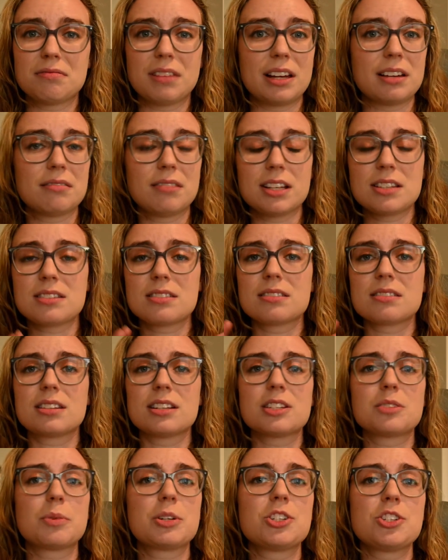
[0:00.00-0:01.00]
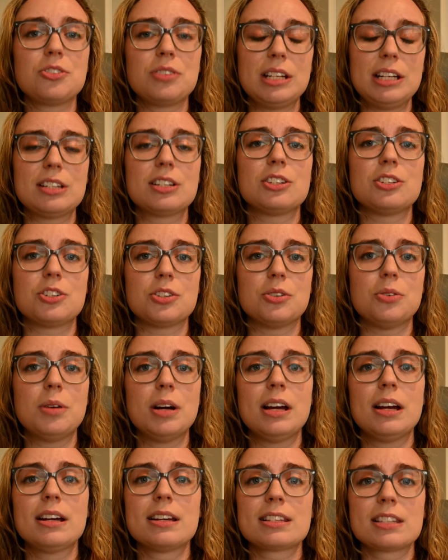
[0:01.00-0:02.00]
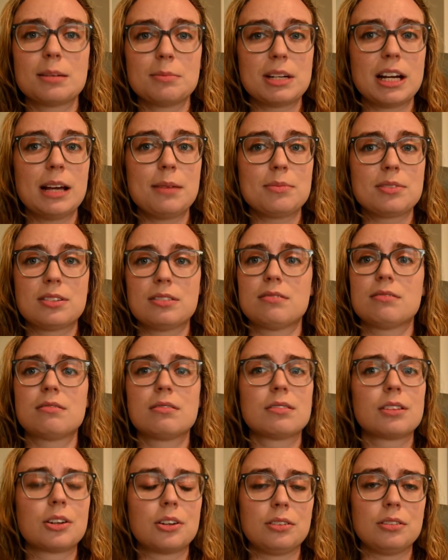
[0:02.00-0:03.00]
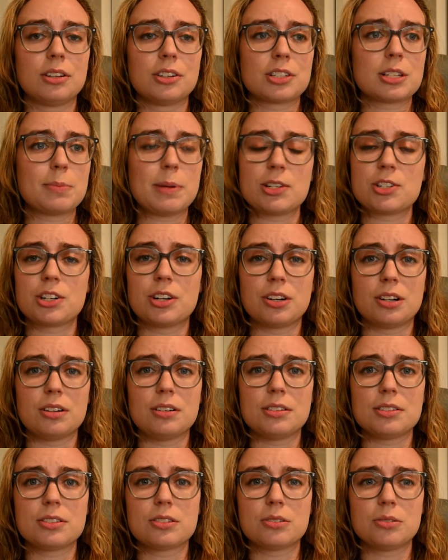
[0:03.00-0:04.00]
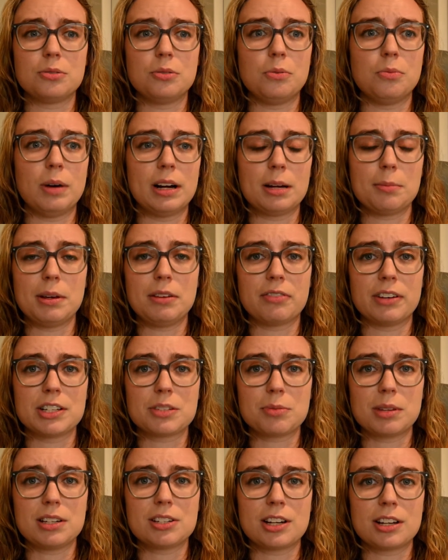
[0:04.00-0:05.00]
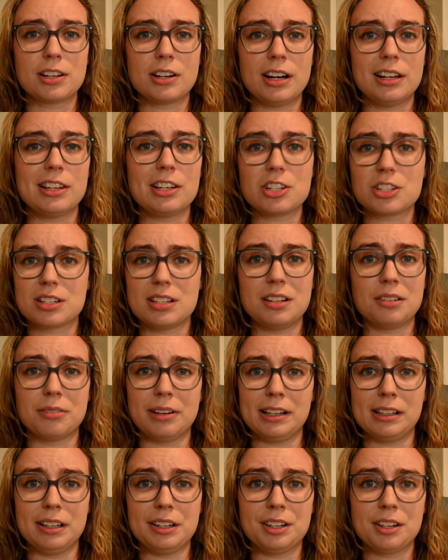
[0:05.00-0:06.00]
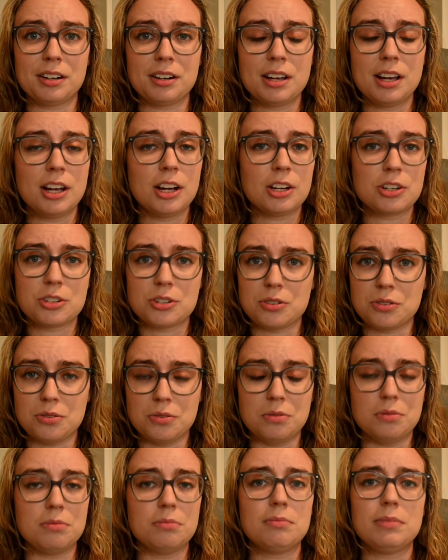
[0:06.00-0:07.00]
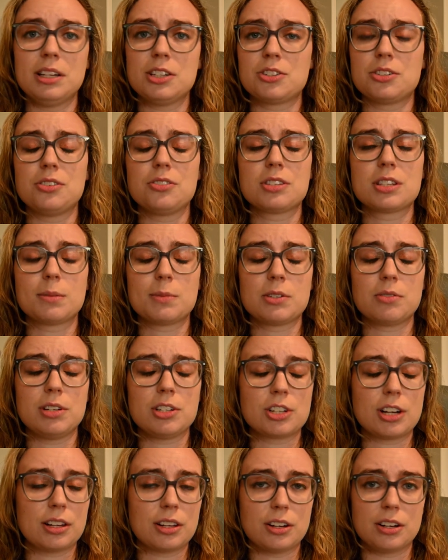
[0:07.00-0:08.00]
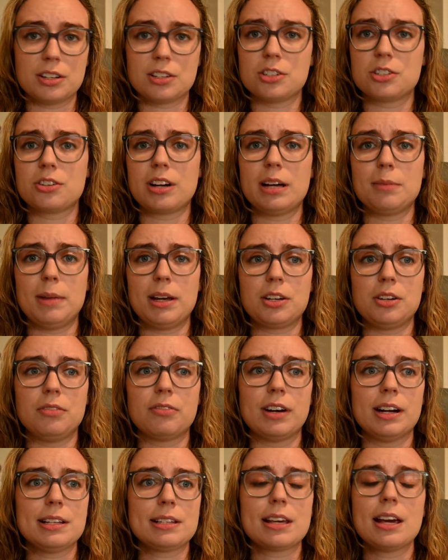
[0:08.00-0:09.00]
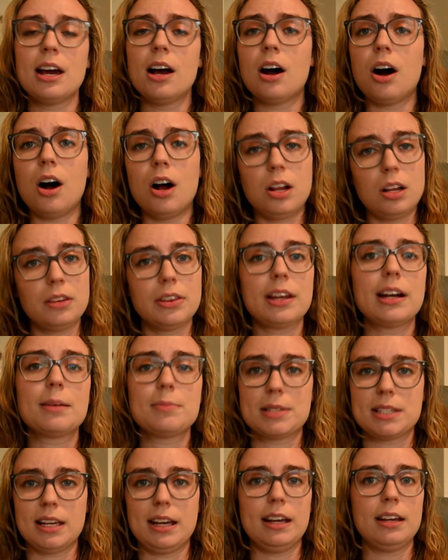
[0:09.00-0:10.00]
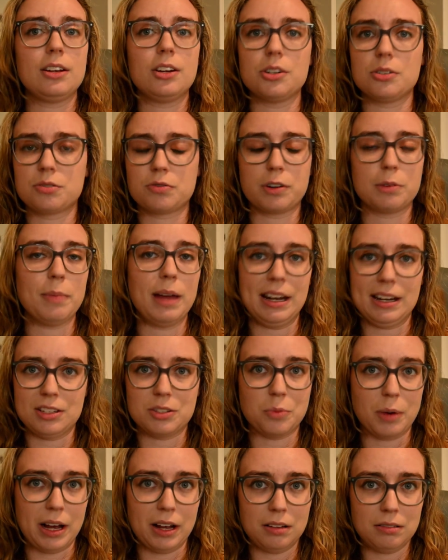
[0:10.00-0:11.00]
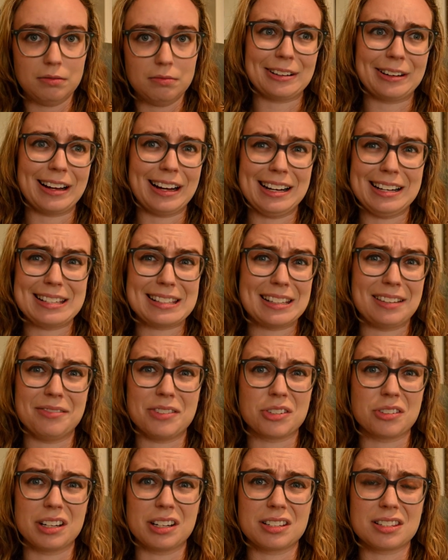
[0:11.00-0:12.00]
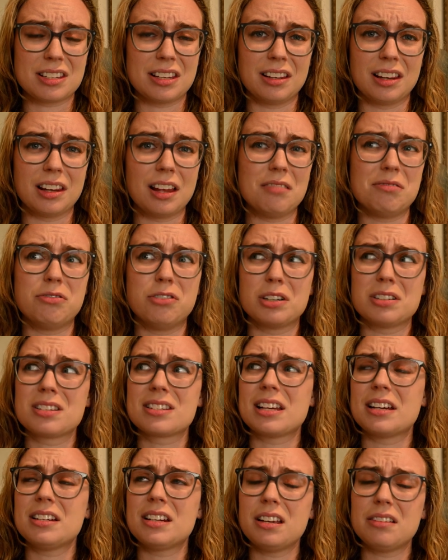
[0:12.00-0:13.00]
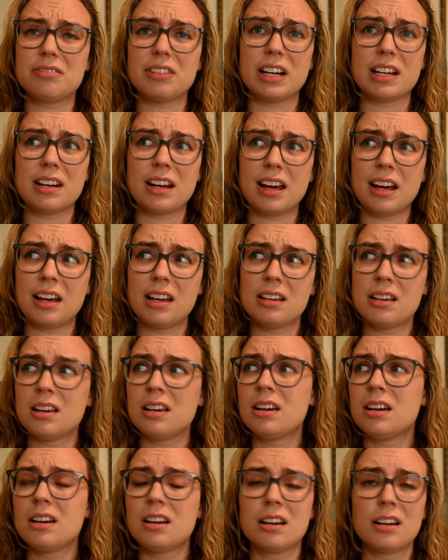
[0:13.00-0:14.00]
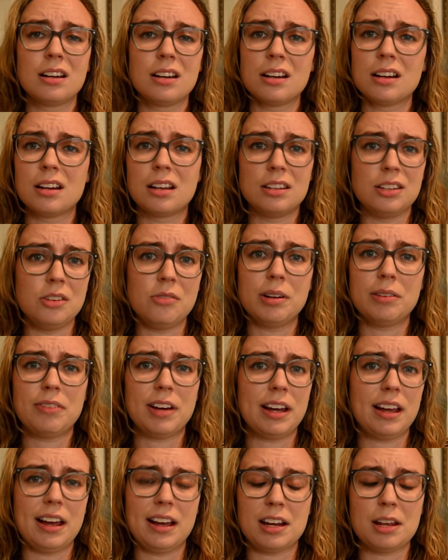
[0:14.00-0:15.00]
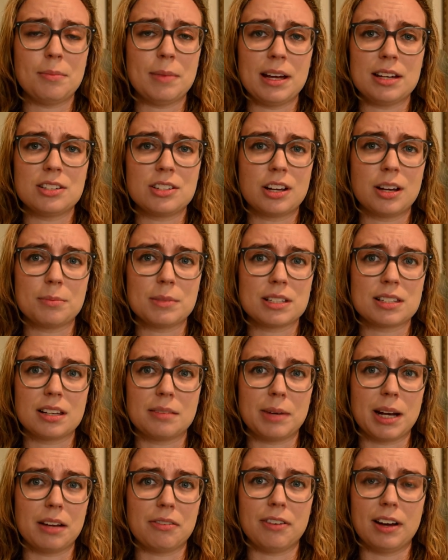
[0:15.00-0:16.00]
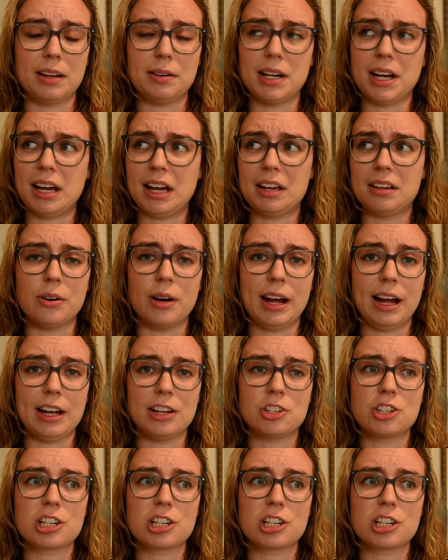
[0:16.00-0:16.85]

Like that's what you need to do. Sometimes there's a bunch of girls who want to be friends with each other and they just need a ringleader to introduce them to each other and to try and make new friends. All of that I'm saying goes for men as well. Guys love drinks and love Sunday fun day. You invite any men to come to Sunday fun day, go ahead.